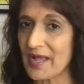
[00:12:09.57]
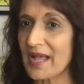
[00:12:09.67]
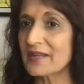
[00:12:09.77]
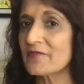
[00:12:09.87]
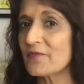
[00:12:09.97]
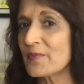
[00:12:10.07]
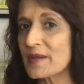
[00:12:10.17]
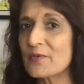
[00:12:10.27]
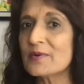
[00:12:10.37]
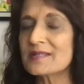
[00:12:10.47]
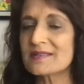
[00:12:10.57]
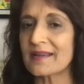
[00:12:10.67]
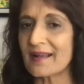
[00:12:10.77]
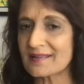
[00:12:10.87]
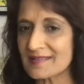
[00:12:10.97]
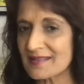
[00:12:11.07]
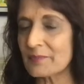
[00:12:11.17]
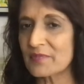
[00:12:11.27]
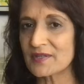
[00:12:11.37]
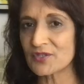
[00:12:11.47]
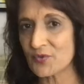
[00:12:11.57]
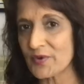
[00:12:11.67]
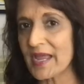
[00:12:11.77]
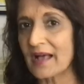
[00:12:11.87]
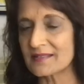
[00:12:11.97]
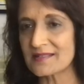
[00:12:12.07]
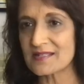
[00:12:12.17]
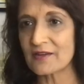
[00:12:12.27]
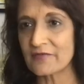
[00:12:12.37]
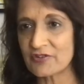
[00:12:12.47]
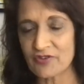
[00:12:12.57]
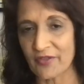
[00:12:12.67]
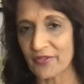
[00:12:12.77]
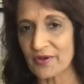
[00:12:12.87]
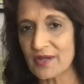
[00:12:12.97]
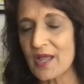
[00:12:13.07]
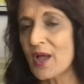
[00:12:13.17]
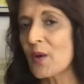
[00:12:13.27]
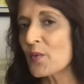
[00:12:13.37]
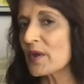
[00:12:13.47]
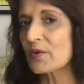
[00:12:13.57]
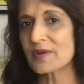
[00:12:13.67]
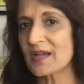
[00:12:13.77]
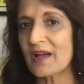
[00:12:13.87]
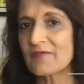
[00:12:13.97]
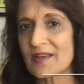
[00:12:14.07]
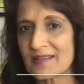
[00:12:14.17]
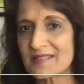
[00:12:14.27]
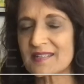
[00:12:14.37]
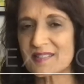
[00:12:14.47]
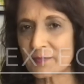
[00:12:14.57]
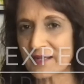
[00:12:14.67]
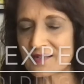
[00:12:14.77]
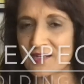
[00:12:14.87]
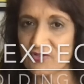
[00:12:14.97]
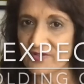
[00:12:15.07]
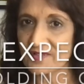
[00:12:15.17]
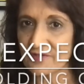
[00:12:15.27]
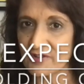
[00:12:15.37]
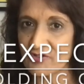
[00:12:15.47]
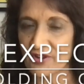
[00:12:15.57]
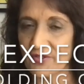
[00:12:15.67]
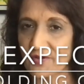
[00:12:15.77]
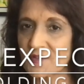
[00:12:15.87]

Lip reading: And if we were to accept this reality of each other, we are going to have less expectations of each other.